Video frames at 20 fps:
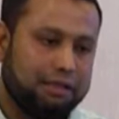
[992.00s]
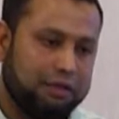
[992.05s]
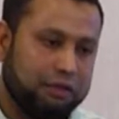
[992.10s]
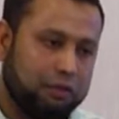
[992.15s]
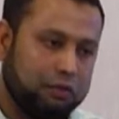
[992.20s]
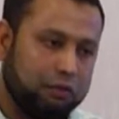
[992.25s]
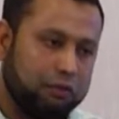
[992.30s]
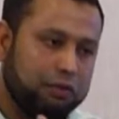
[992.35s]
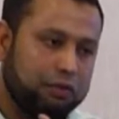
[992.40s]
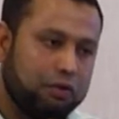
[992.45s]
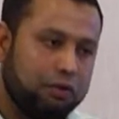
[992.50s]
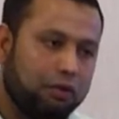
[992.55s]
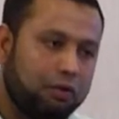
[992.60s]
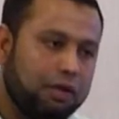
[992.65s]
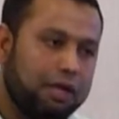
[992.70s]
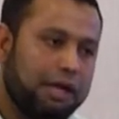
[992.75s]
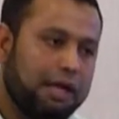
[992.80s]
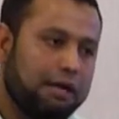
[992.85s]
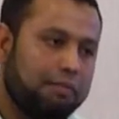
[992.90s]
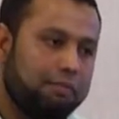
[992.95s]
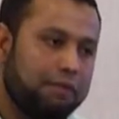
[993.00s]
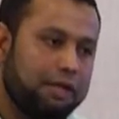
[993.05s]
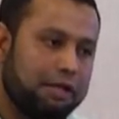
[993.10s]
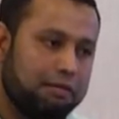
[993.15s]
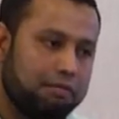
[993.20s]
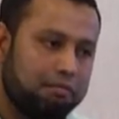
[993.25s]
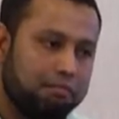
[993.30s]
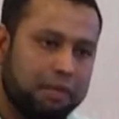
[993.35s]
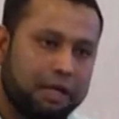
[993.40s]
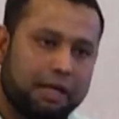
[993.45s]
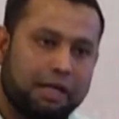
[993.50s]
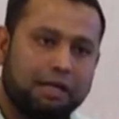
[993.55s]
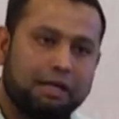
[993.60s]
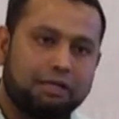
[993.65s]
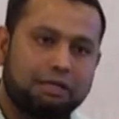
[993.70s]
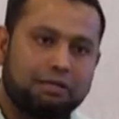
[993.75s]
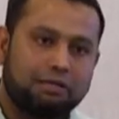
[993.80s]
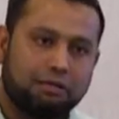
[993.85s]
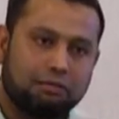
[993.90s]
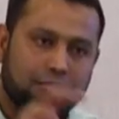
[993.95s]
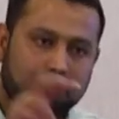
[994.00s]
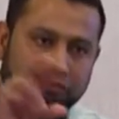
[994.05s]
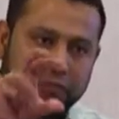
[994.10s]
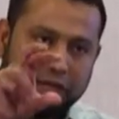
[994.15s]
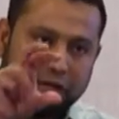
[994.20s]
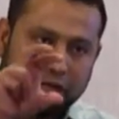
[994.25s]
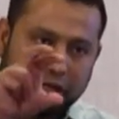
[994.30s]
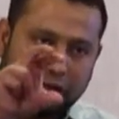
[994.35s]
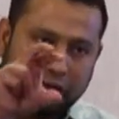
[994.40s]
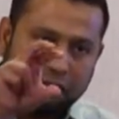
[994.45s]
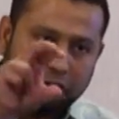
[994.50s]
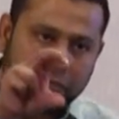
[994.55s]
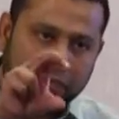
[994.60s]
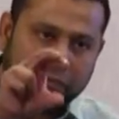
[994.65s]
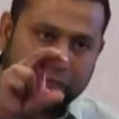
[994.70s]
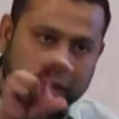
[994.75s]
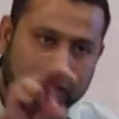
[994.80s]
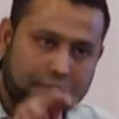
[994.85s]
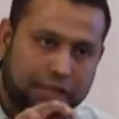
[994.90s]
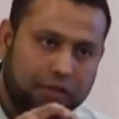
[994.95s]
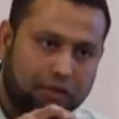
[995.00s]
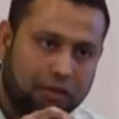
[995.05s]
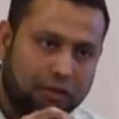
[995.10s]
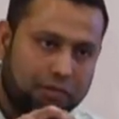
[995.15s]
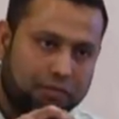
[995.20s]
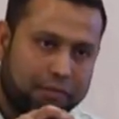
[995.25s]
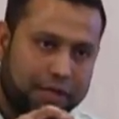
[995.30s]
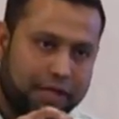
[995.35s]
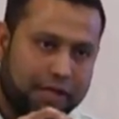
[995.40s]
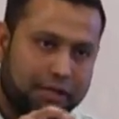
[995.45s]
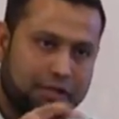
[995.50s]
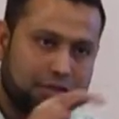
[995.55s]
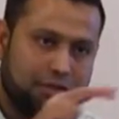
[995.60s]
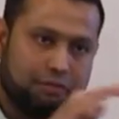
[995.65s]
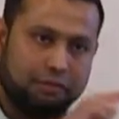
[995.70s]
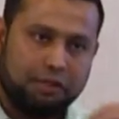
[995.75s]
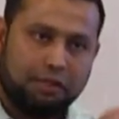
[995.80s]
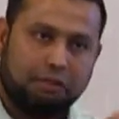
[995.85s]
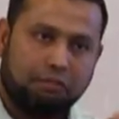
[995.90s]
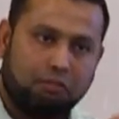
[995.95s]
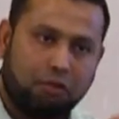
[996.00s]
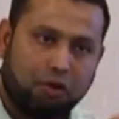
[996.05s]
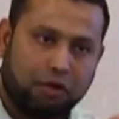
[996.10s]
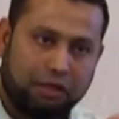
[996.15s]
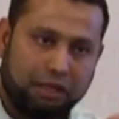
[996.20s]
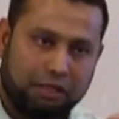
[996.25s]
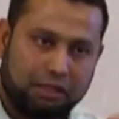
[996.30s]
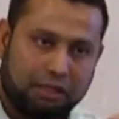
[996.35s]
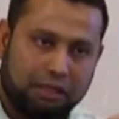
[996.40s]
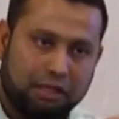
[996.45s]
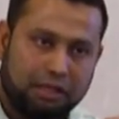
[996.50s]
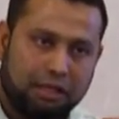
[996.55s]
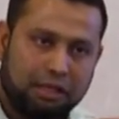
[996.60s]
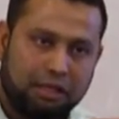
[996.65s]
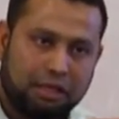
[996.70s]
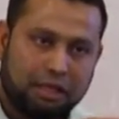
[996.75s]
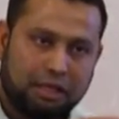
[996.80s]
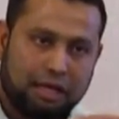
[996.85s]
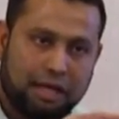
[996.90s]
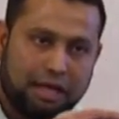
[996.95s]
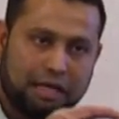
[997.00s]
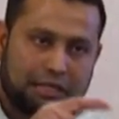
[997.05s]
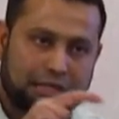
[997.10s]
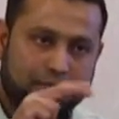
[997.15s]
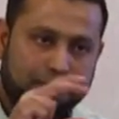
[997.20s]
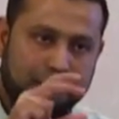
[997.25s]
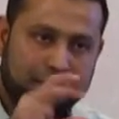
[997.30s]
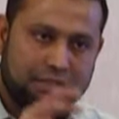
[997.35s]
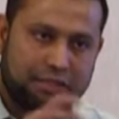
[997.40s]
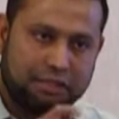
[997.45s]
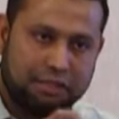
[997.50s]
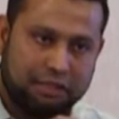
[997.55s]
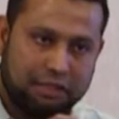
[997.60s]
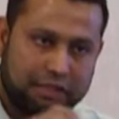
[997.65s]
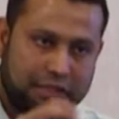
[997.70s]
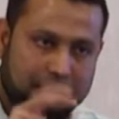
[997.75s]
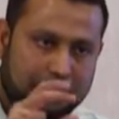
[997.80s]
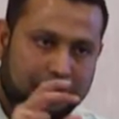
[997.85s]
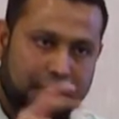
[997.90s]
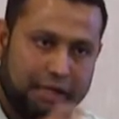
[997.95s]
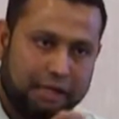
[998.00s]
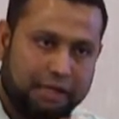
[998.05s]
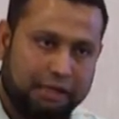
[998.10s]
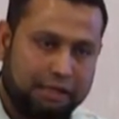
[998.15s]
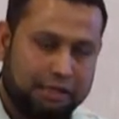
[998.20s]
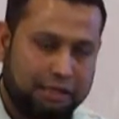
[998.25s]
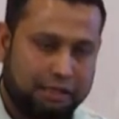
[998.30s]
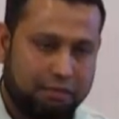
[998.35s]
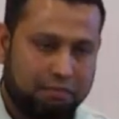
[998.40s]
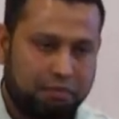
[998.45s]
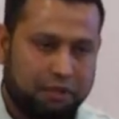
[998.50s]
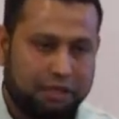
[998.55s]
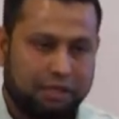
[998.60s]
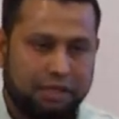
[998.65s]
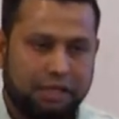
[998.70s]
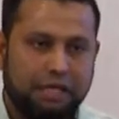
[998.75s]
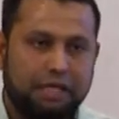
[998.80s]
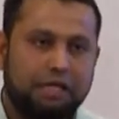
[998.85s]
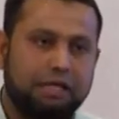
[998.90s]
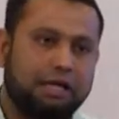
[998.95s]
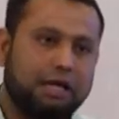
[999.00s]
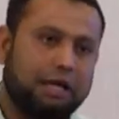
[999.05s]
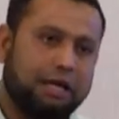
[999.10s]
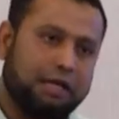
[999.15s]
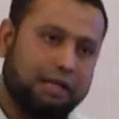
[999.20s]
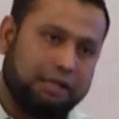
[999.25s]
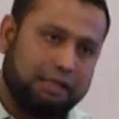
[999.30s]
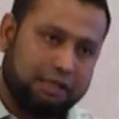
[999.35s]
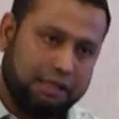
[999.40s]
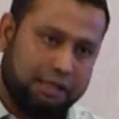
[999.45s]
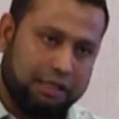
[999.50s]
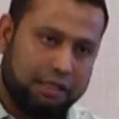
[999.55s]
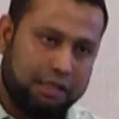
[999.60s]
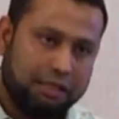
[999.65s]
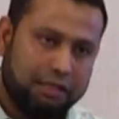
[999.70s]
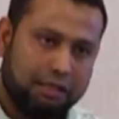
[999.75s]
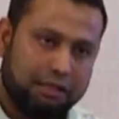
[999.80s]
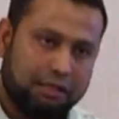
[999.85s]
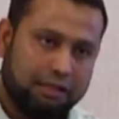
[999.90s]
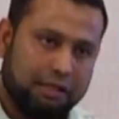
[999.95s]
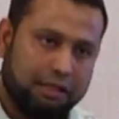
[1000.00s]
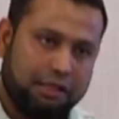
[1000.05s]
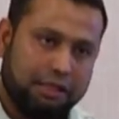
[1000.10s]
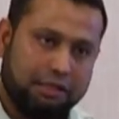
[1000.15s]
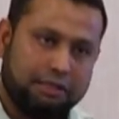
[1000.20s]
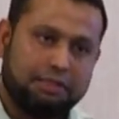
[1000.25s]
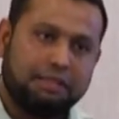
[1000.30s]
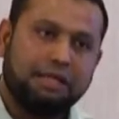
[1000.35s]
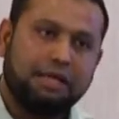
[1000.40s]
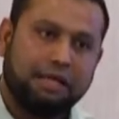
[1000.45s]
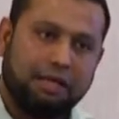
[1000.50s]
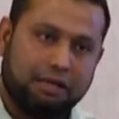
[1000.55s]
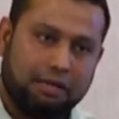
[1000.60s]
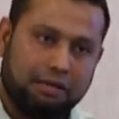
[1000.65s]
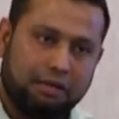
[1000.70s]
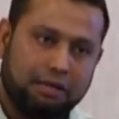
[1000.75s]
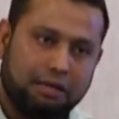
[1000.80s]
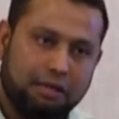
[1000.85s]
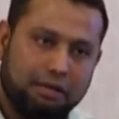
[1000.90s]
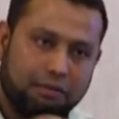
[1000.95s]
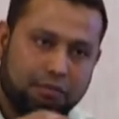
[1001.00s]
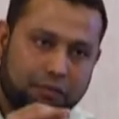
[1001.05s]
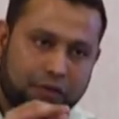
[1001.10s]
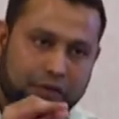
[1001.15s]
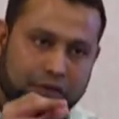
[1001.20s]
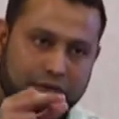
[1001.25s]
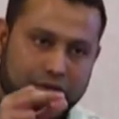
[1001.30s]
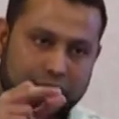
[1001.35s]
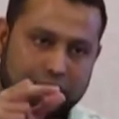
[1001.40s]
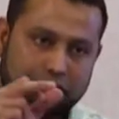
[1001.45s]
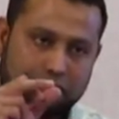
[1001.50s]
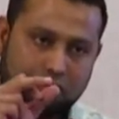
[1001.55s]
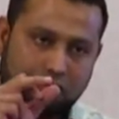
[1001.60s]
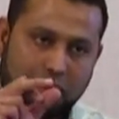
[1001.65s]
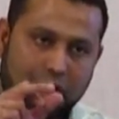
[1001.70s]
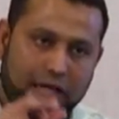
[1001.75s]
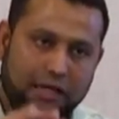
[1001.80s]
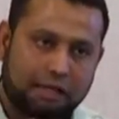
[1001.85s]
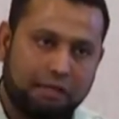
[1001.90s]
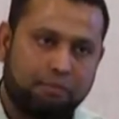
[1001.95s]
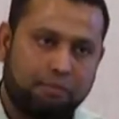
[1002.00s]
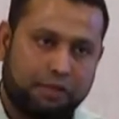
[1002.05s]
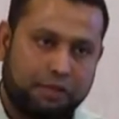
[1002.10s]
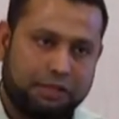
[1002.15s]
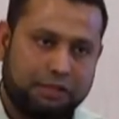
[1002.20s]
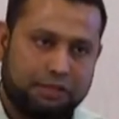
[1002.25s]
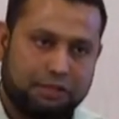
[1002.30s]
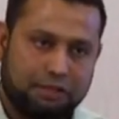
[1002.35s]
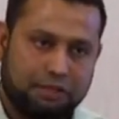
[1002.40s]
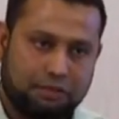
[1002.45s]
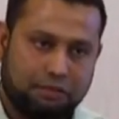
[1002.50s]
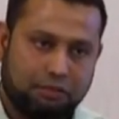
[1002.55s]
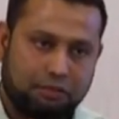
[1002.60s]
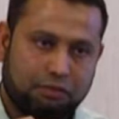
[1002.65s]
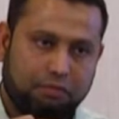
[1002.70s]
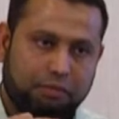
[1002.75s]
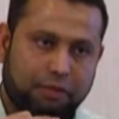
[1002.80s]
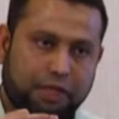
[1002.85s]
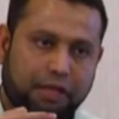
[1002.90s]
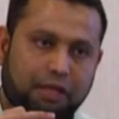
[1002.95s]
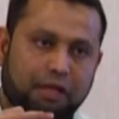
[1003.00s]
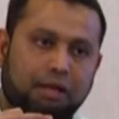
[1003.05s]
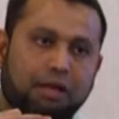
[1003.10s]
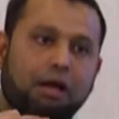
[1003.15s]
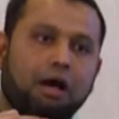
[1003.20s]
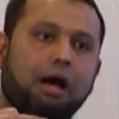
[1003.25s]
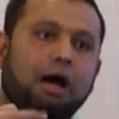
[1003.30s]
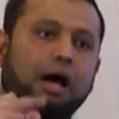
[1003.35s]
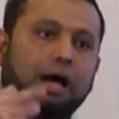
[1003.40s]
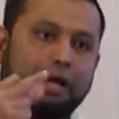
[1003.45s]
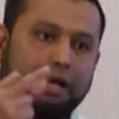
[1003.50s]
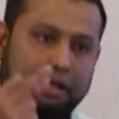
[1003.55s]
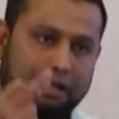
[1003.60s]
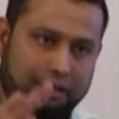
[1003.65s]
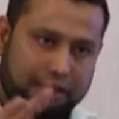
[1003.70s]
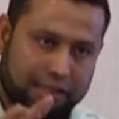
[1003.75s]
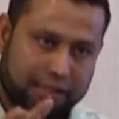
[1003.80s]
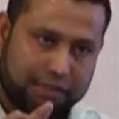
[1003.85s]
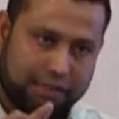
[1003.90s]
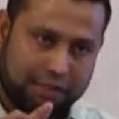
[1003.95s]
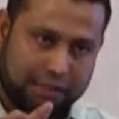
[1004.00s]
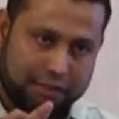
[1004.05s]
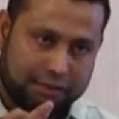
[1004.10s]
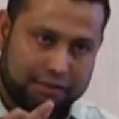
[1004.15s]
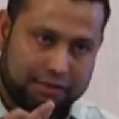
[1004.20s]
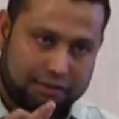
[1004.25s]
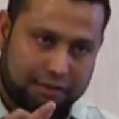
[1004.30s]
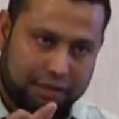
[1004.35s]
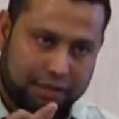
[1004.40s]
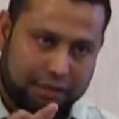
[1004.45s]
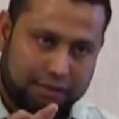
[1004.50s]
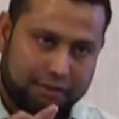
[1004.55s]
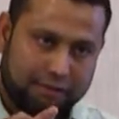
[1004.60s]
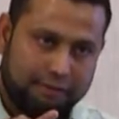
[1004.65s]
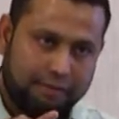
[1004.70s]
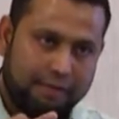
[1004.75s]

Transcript: you know we don't have that mechanism, that kind of particular mechanism in the model explicitly directly, but indirectly it is there because soil temperature would be higher in that case, right?